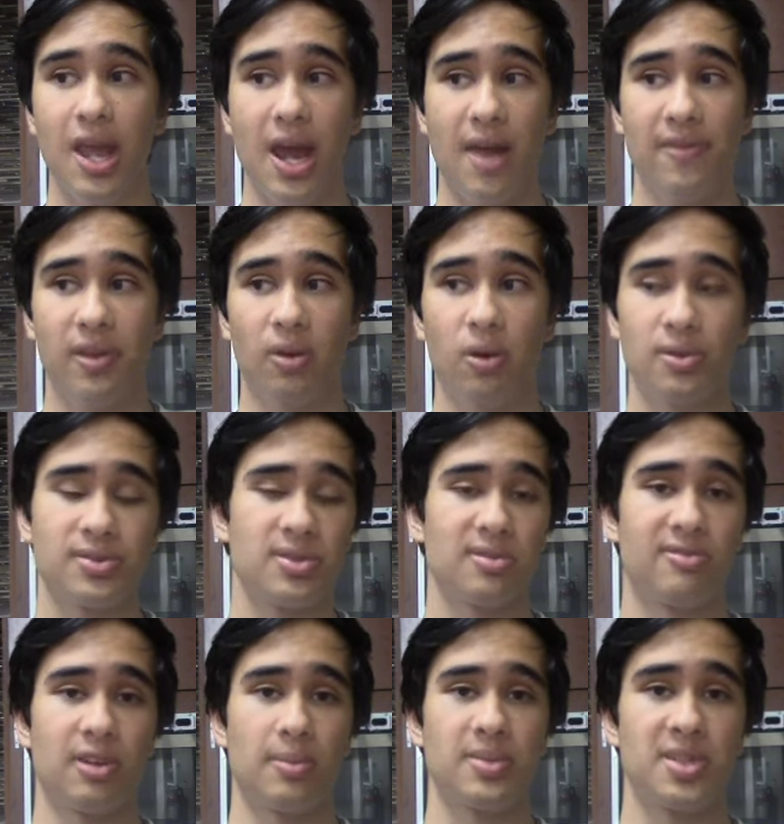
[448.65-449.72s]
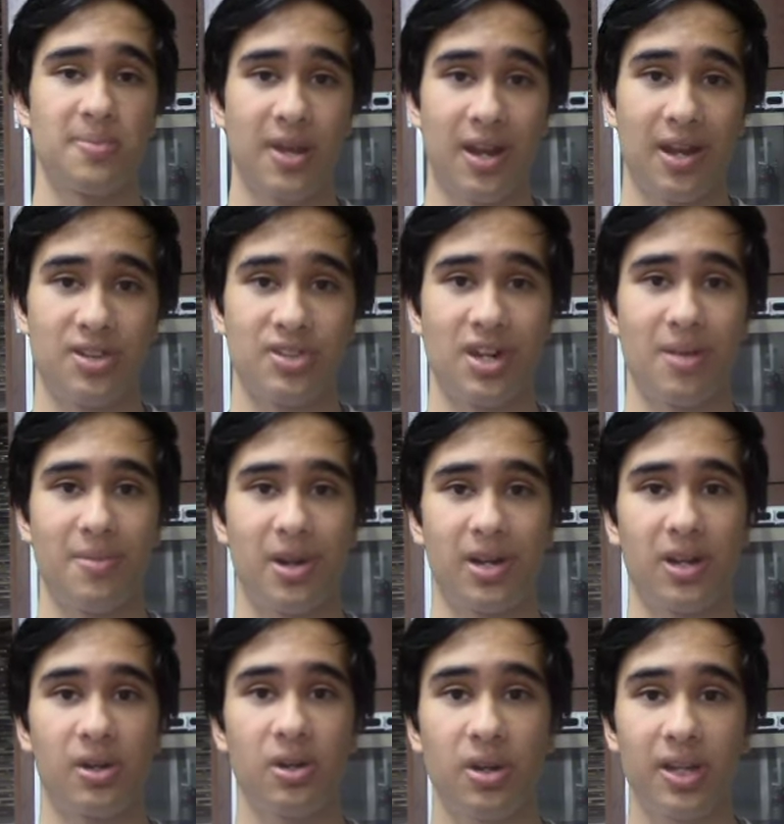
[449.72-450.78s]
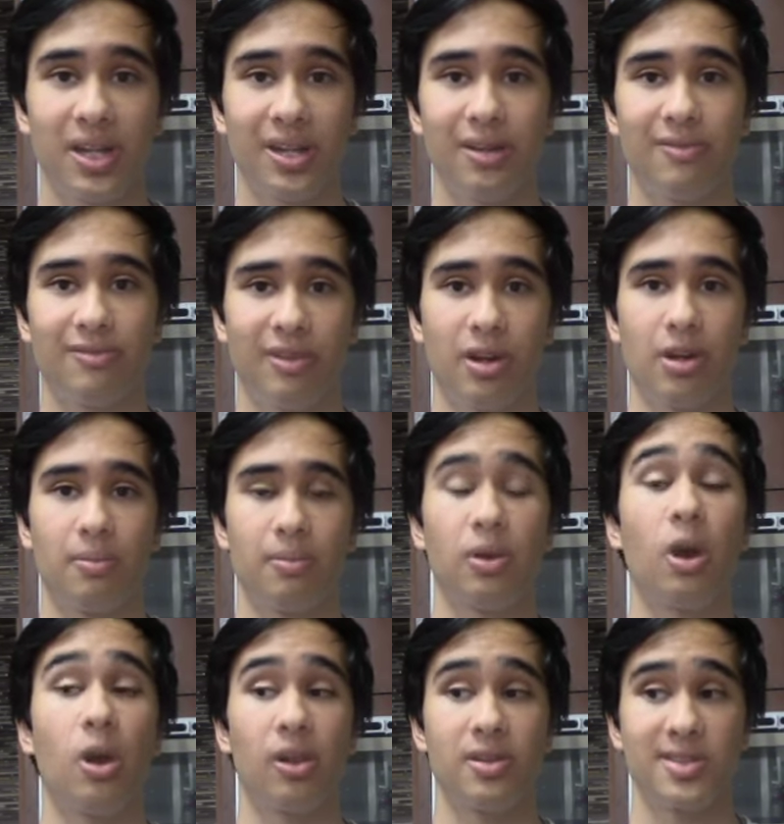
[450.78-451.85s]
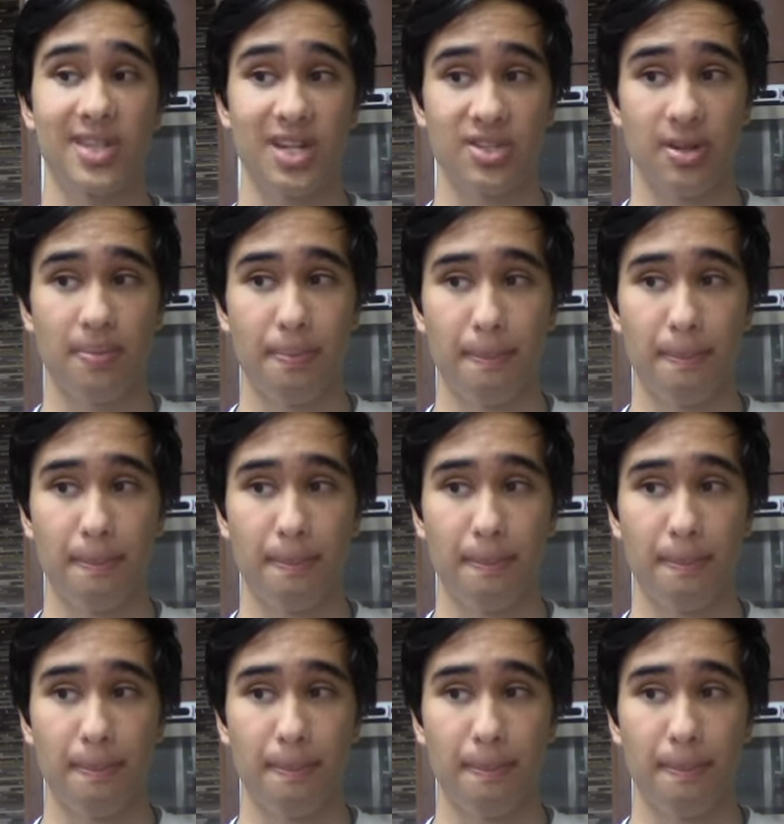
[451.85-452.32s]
and then also from Spanish and American cooking from colonization.